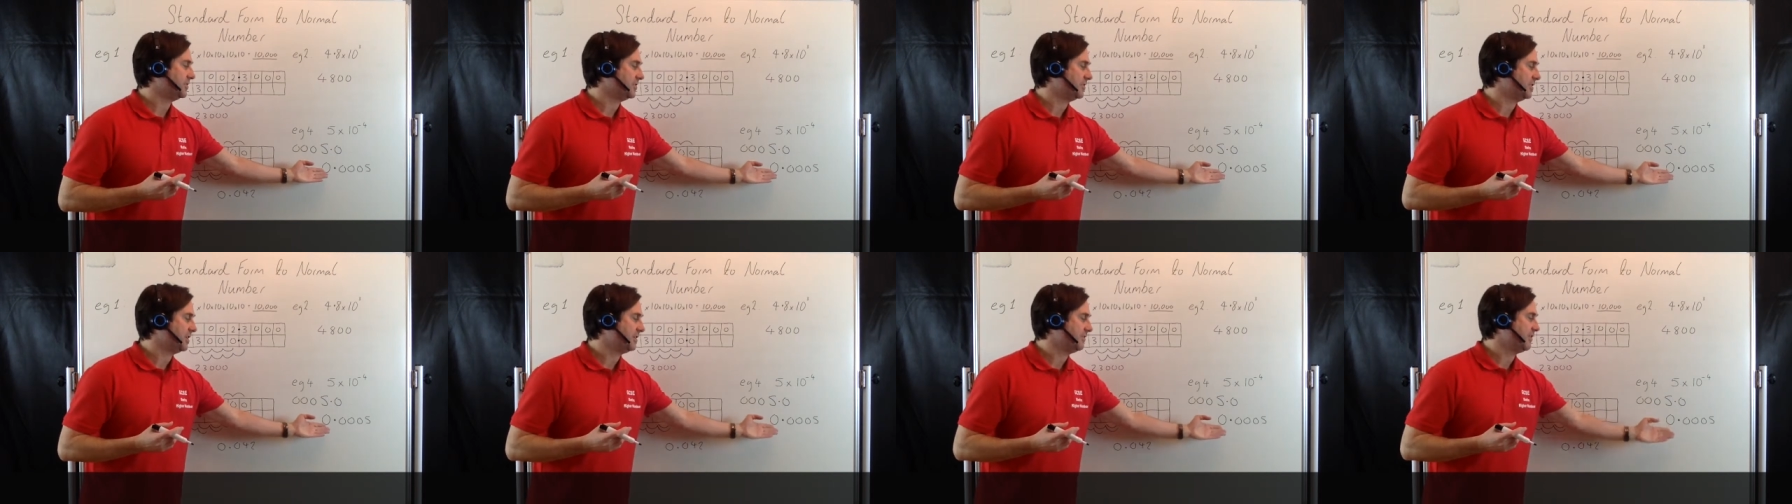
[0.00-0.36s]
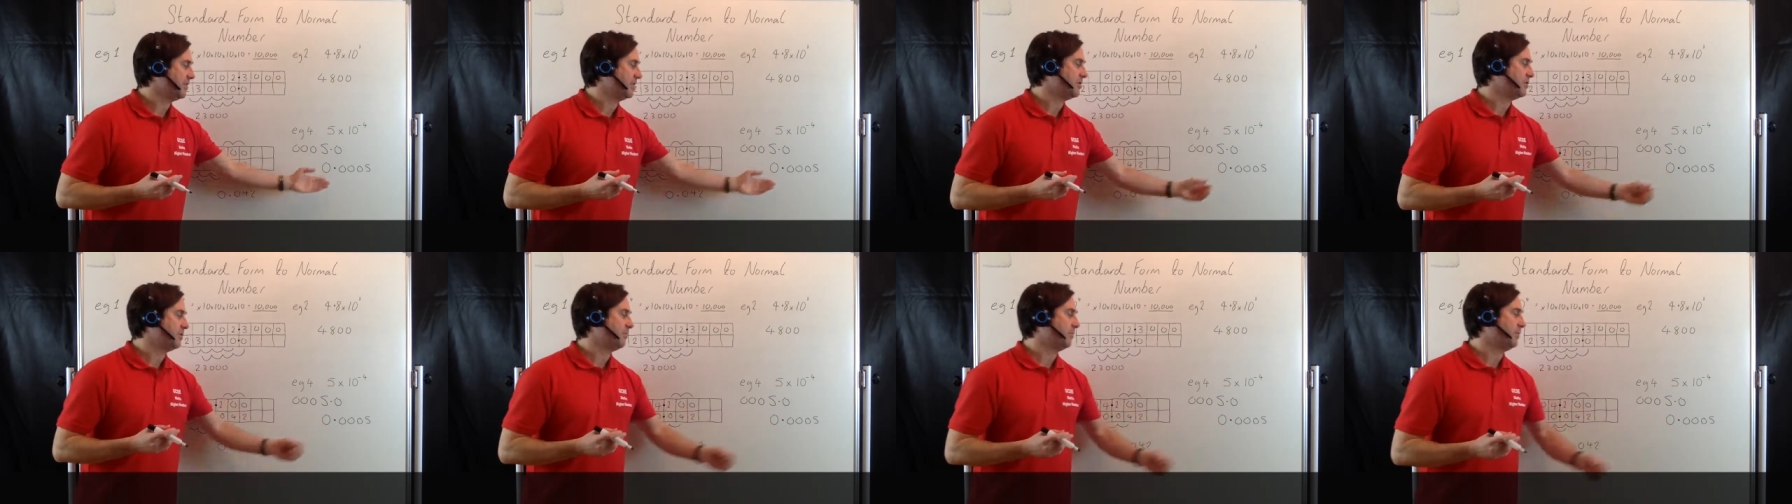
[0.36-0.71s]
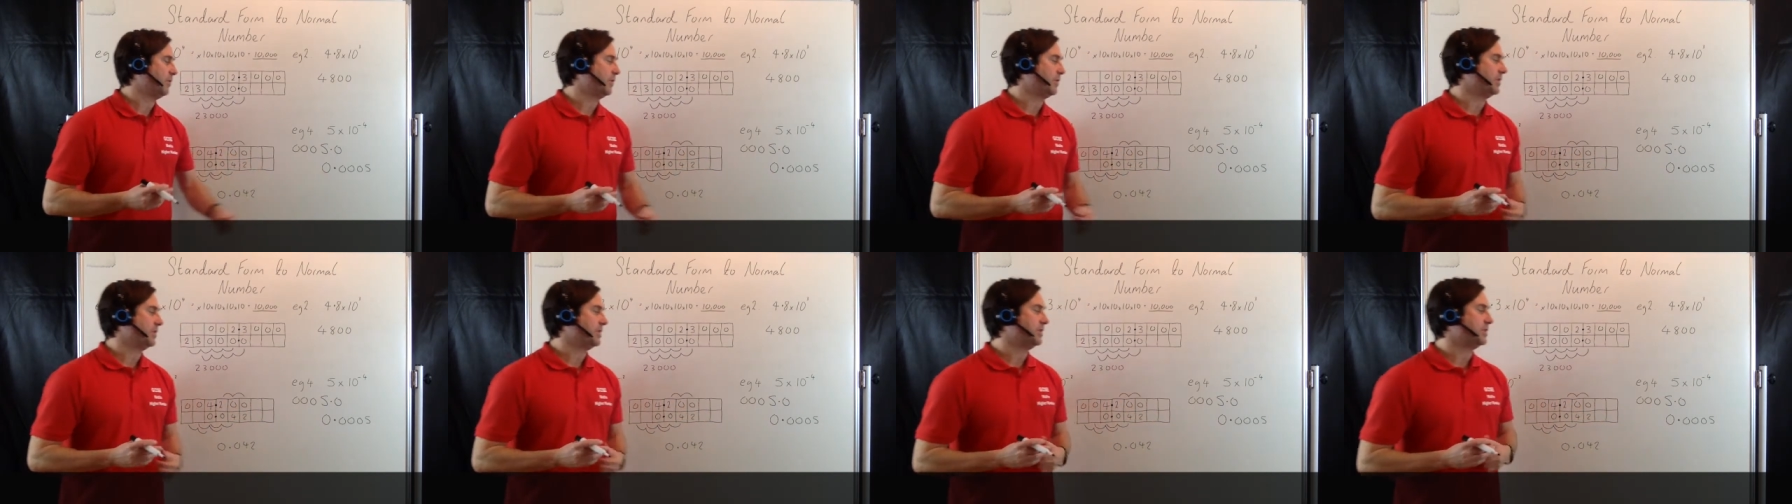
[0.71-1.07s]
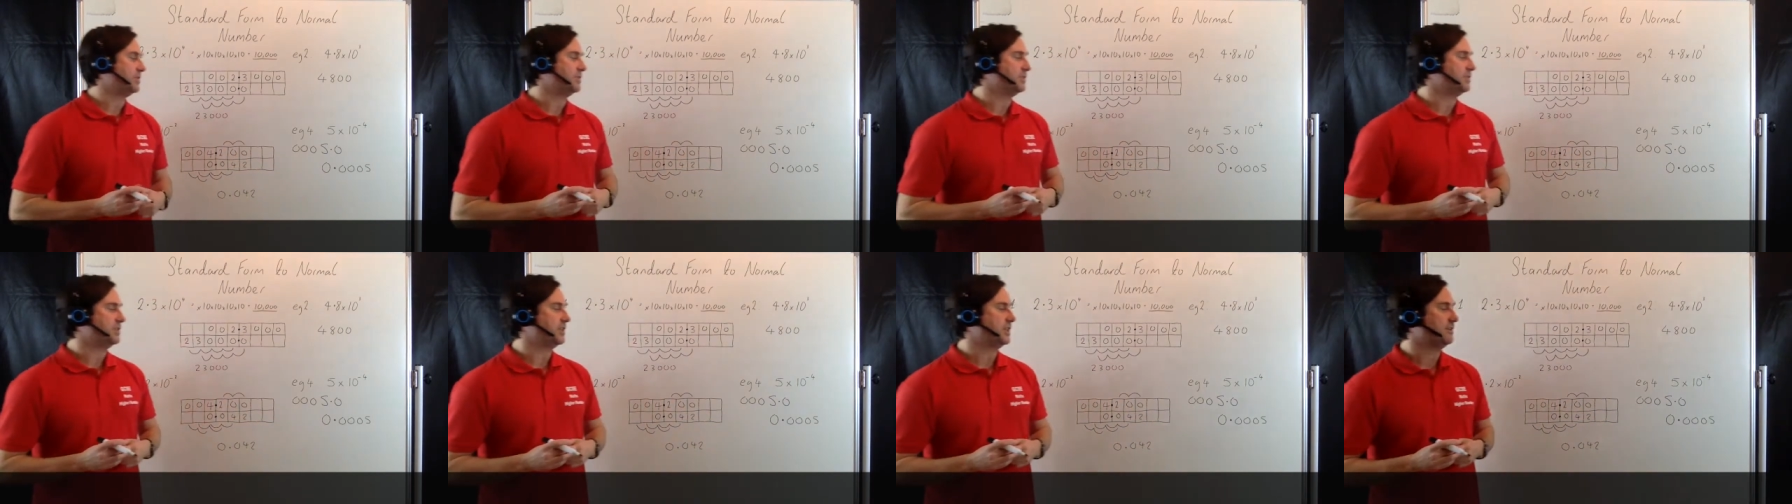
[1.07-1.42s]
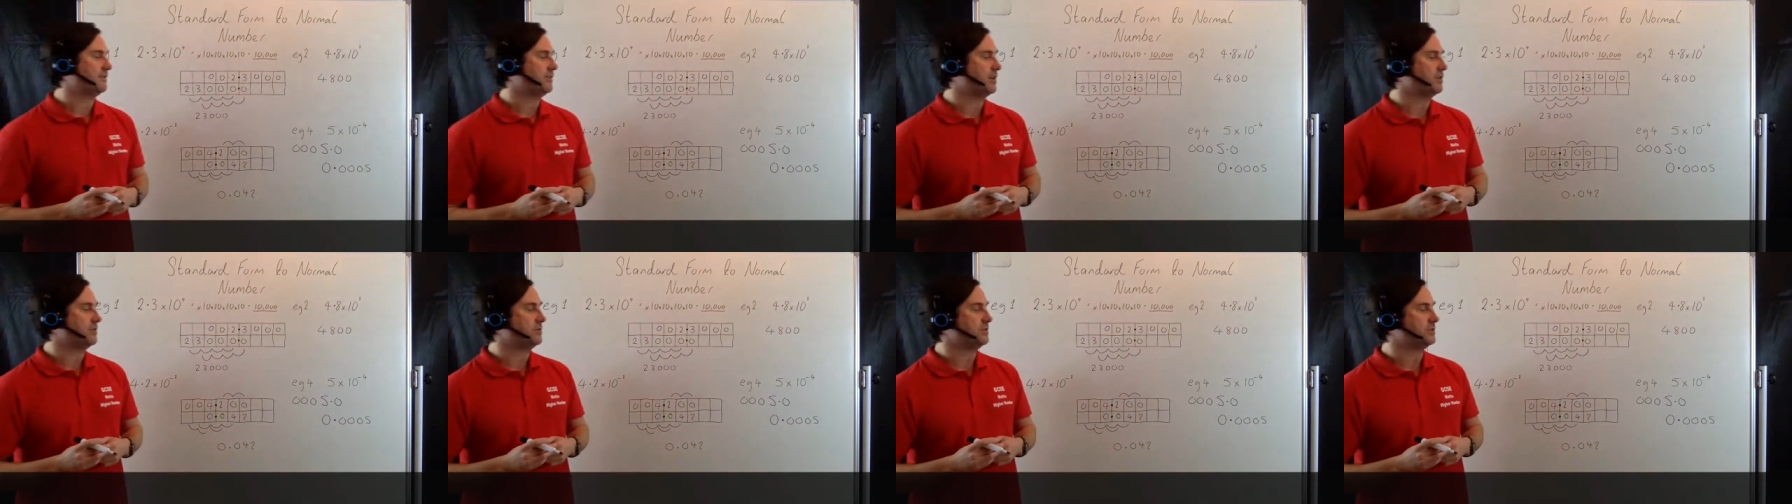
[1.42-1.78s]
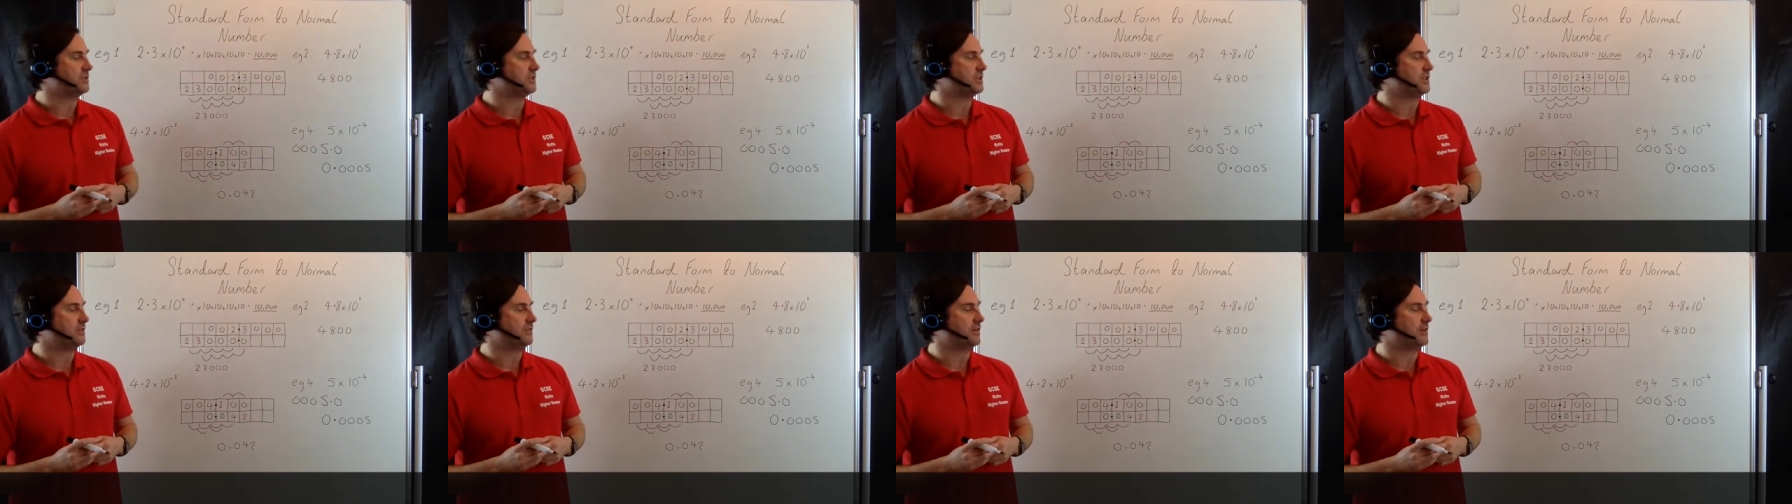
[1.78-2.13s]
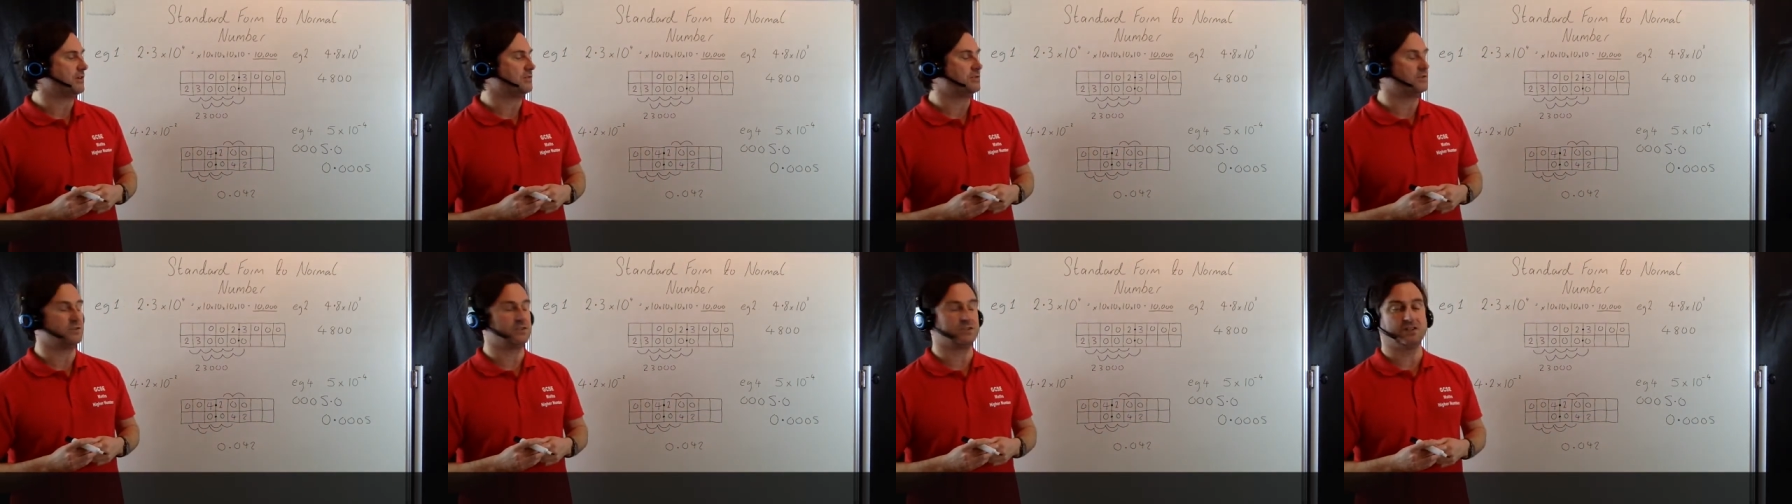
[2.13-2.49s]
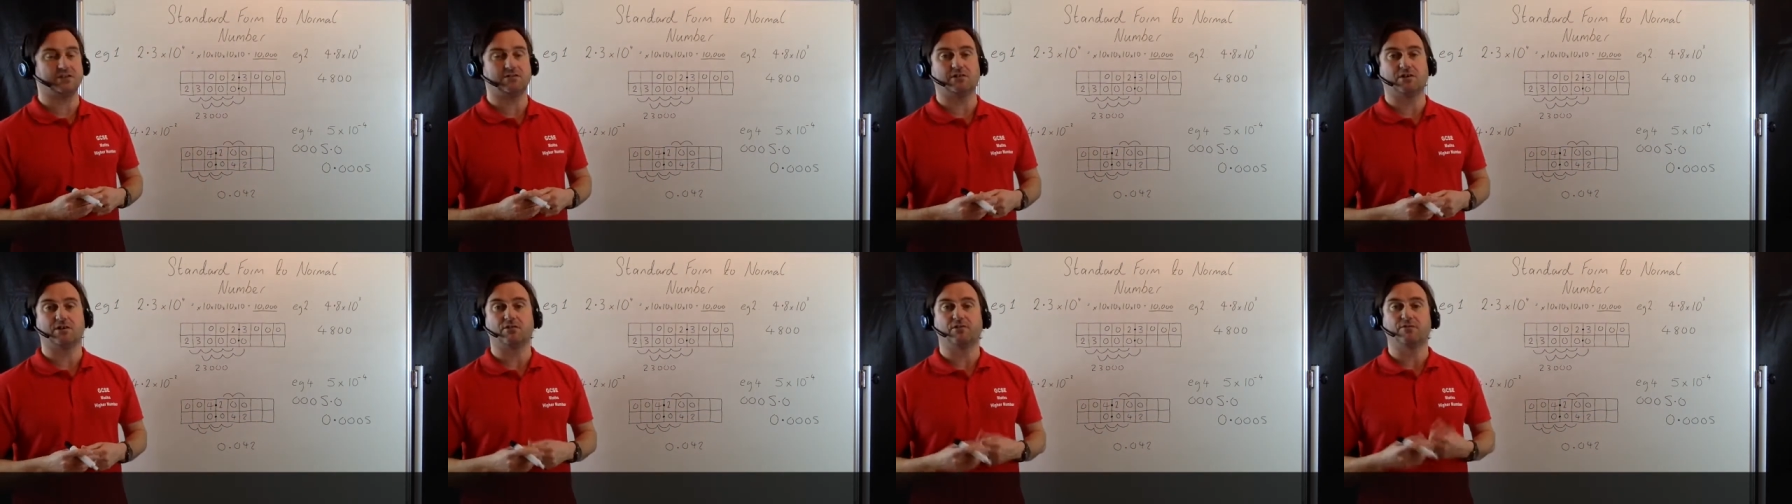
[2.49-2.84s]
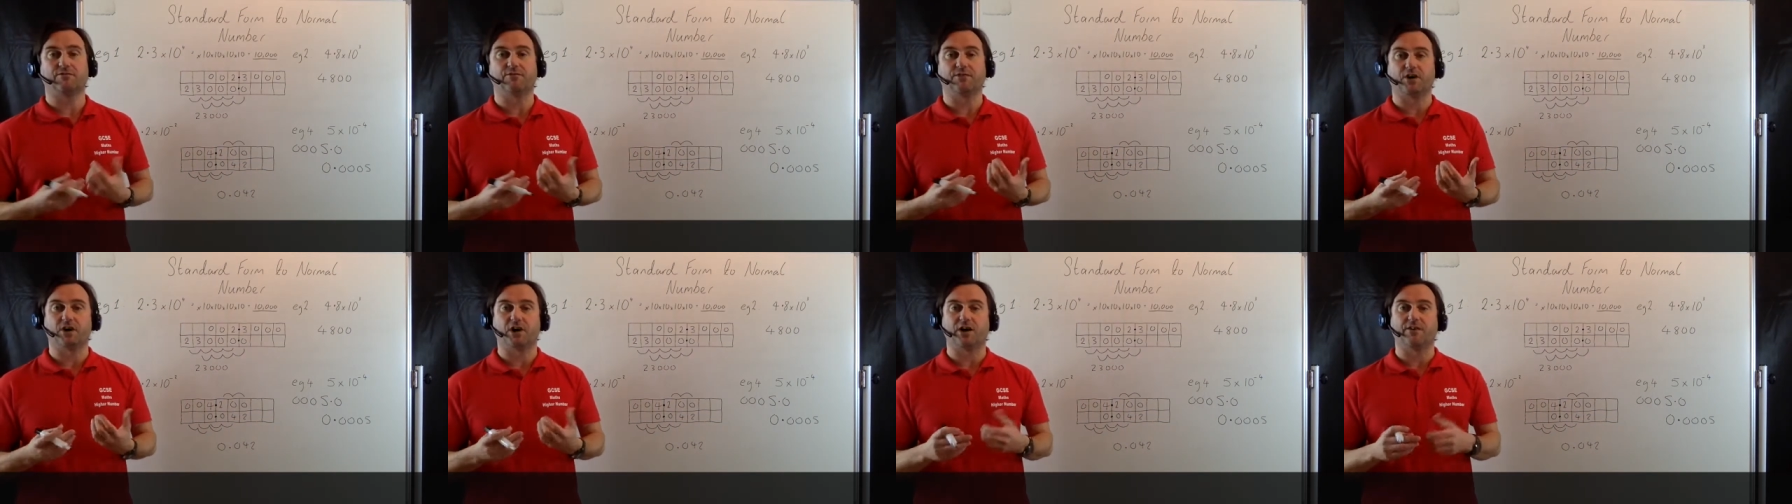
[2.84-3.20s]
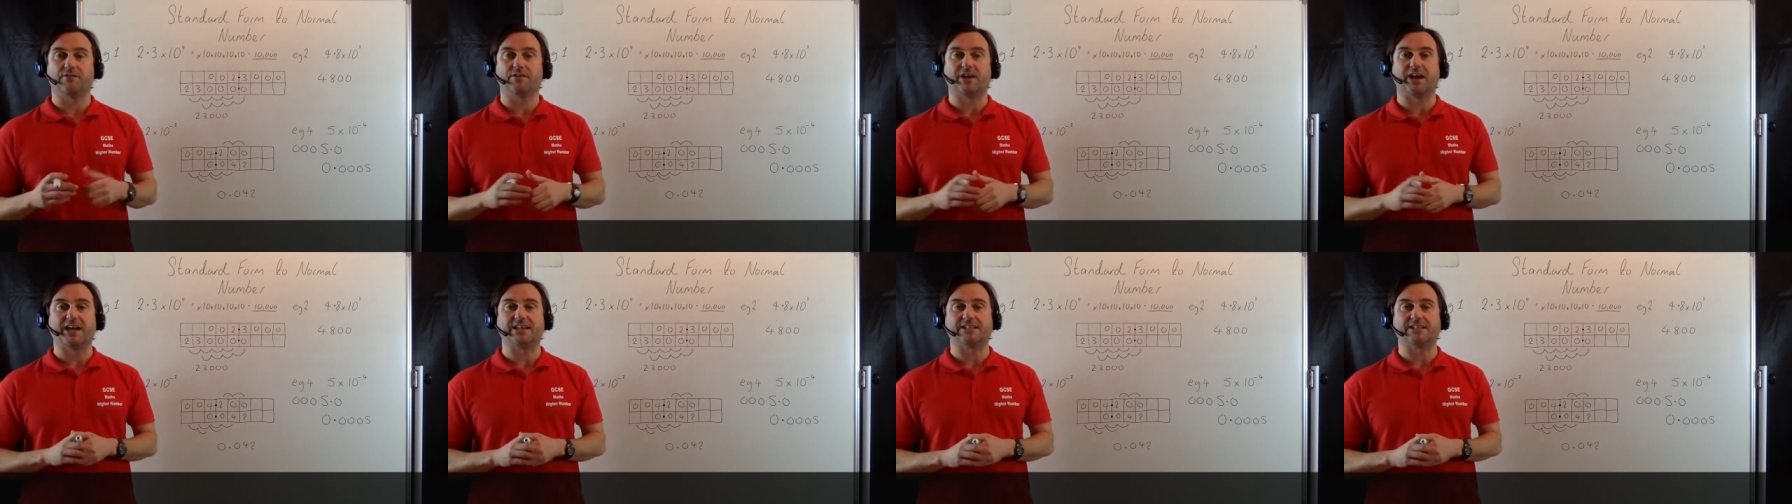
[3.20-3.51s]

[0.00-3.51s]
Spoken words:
0.0005